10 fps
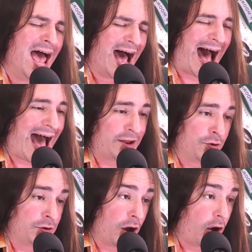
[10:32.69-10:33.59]
I
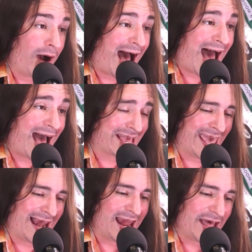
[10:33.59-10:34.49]
don't know why I
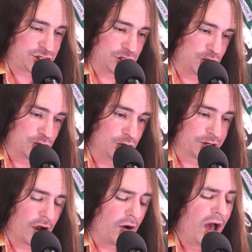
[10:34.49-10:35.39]
can't let you
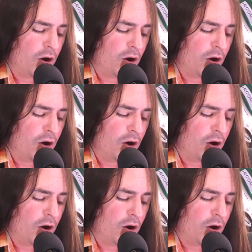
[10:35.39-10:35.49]
go.